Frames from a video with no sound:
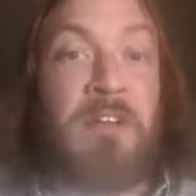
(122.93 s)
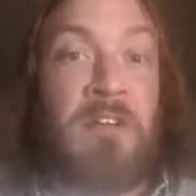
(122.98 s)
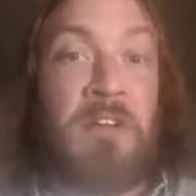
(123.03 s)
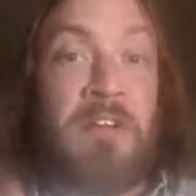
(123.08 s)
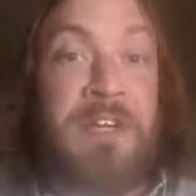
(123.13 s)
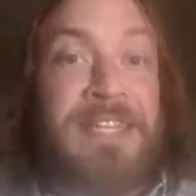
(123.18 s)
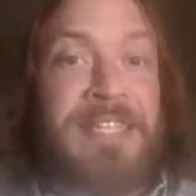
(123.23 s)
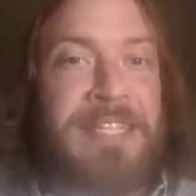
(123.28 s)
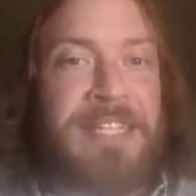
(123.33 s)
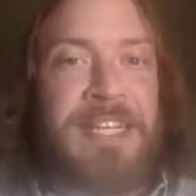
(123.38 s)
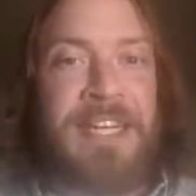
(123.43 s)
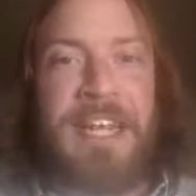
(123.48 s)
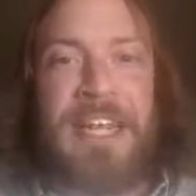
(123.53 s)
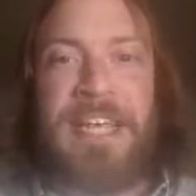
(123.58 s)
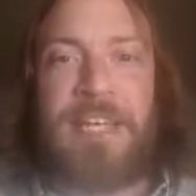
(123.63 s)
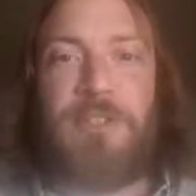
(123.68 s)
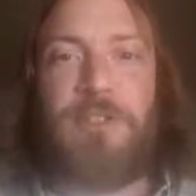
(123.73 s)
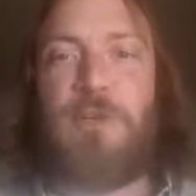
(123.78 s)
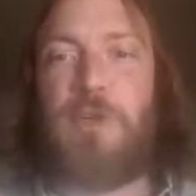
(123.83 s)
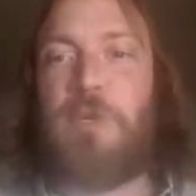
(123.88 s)

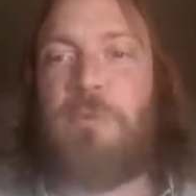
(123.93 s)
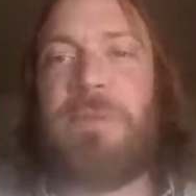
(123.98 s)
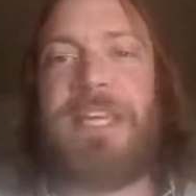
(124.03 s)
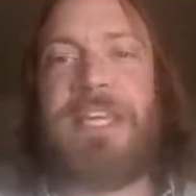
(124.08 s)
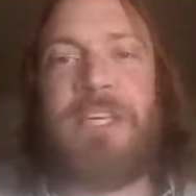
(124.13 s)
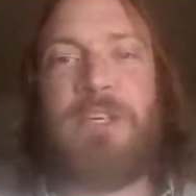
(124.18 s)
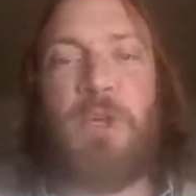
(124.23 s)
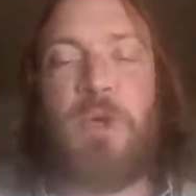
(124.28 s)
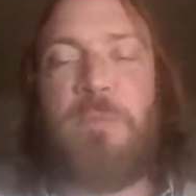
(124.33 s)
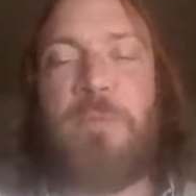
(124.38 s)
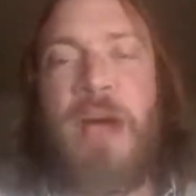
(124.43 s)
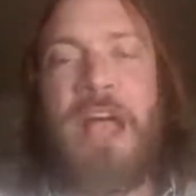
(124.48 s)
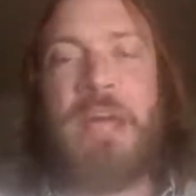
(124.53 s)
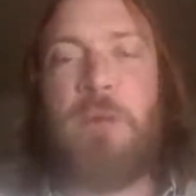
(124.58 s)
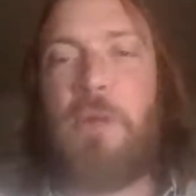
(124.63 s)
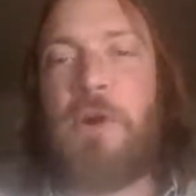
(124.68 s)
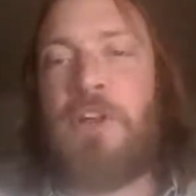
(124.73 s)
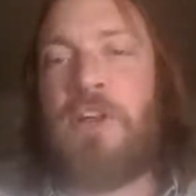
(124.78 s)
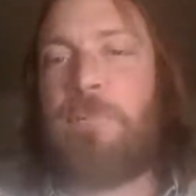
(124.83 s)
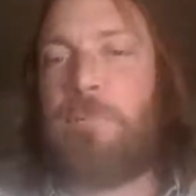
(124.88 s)
listening to me, you might
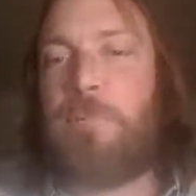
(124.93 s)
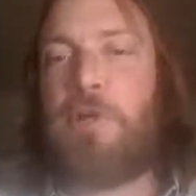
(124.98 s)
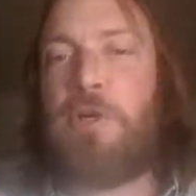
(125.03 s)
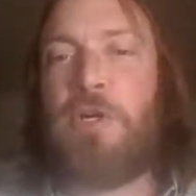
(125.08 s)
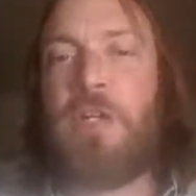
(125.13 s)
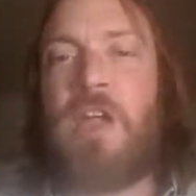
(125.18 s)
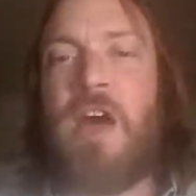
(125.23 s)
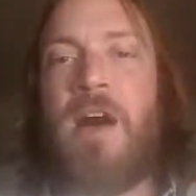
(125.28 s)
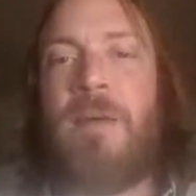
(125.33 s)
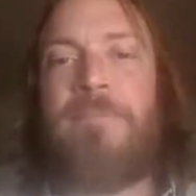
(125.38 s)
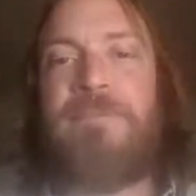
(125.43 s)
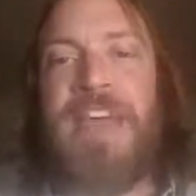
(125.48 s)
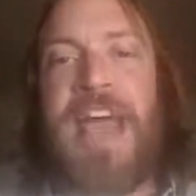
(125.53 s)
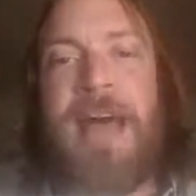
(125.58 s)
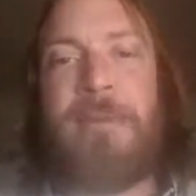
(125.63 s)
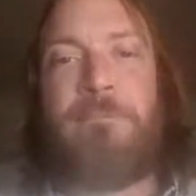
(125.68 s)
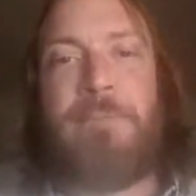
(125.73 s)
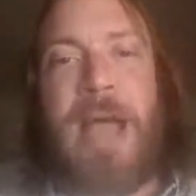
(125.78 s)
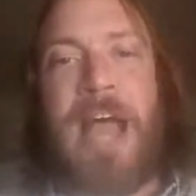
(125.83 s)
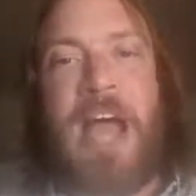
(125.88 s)
want to pull up
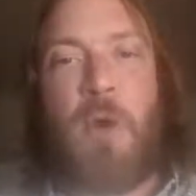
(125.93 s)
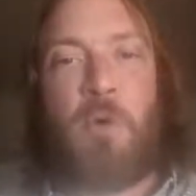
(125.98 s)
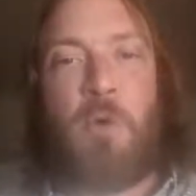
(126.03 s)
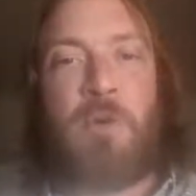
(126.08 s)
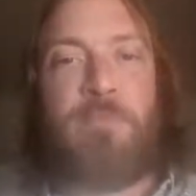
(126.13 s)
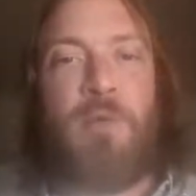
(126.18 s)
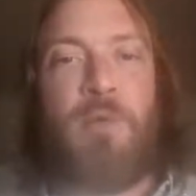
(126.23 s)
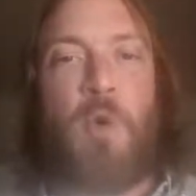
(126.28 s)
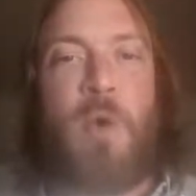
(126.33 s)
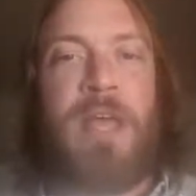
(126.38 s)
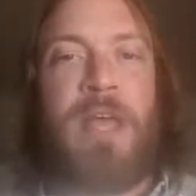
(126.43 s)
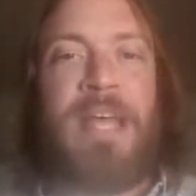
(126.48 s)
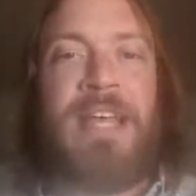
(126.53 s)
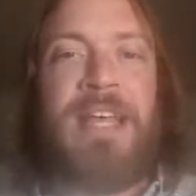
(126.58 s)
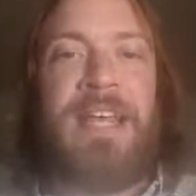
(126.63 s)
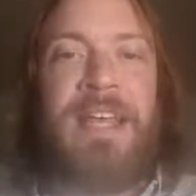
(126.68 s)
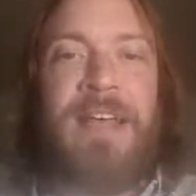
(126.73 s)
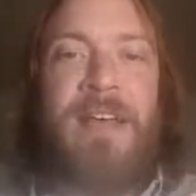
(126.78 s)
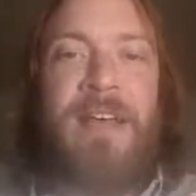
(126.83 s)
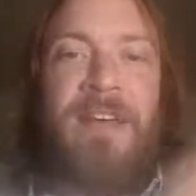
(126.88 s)
that PowerPoint
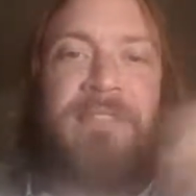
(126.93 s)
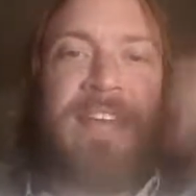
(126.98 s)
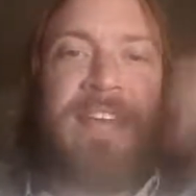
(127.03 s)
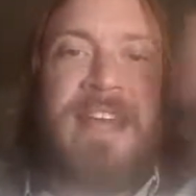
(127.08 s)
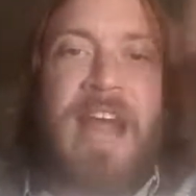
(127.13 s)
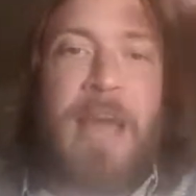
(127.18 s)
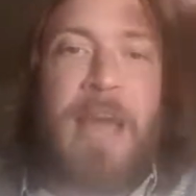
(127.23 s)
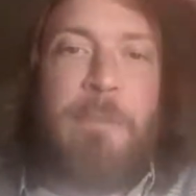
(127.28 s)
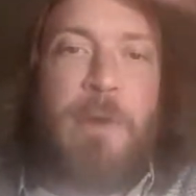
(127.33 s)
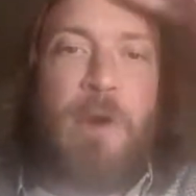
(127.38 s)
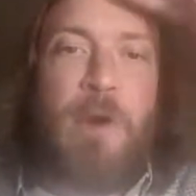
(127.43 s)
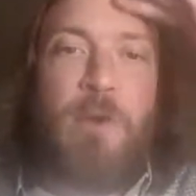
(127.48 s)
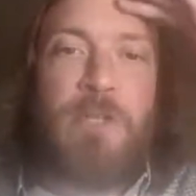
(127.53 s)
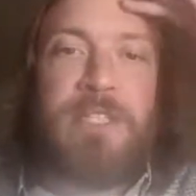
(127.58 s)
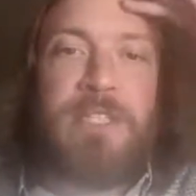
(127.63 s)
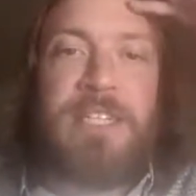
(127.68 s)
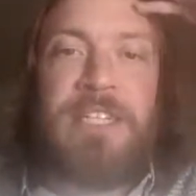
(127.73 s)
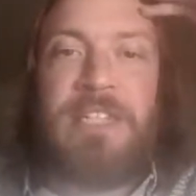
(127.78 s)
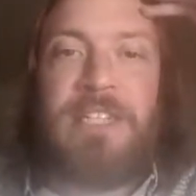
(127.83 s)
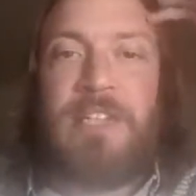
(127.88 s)
that I
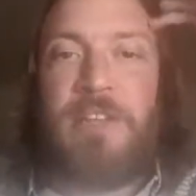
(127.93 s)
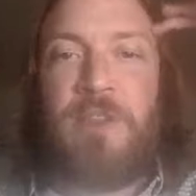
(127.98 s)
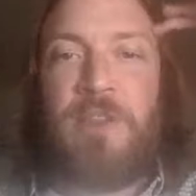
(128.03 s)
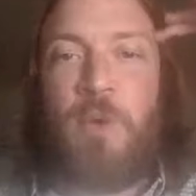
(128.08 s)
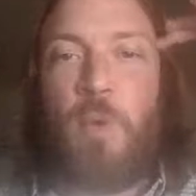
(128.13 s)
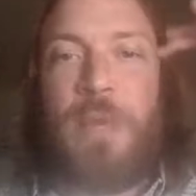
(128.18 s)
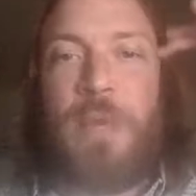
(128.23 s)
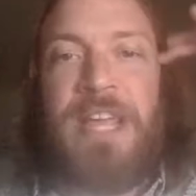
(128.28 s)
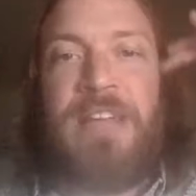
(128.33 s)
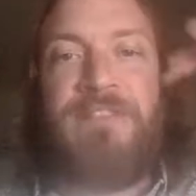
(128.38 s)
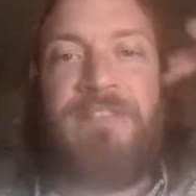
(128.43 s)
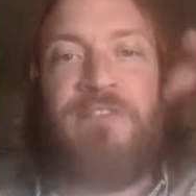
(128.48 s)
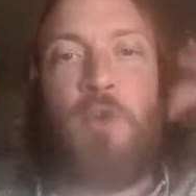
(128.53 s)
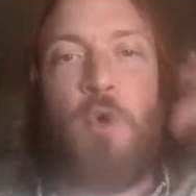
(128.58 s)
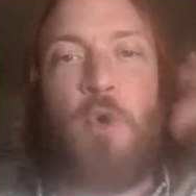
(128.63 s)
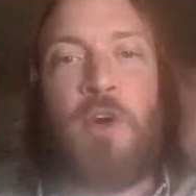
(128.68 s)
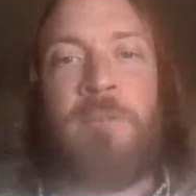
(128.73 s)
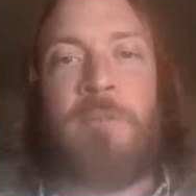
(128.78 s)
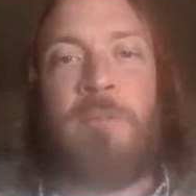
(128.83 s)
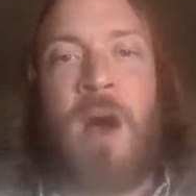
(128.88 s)
posted to the week
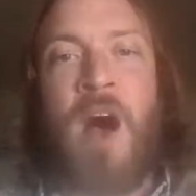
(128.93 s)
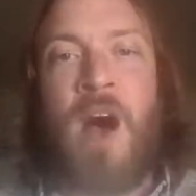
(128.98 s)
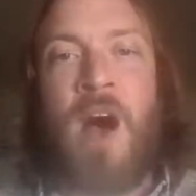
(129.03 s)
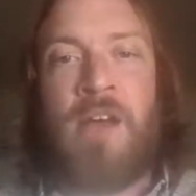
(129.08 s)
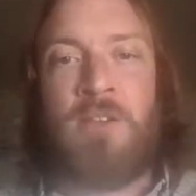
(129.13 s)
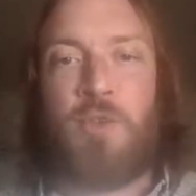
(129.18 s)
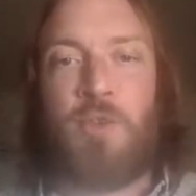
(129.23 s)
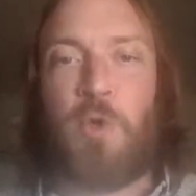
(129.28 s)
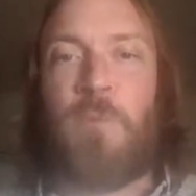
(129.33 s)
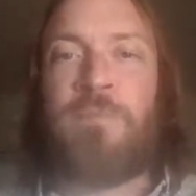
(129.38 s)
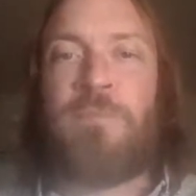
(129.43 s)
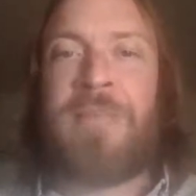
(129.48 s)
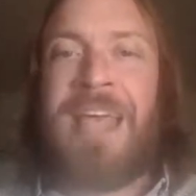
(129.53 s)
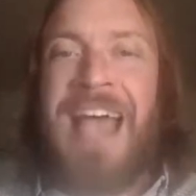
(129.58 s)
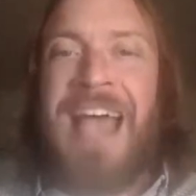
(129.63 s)
4 module.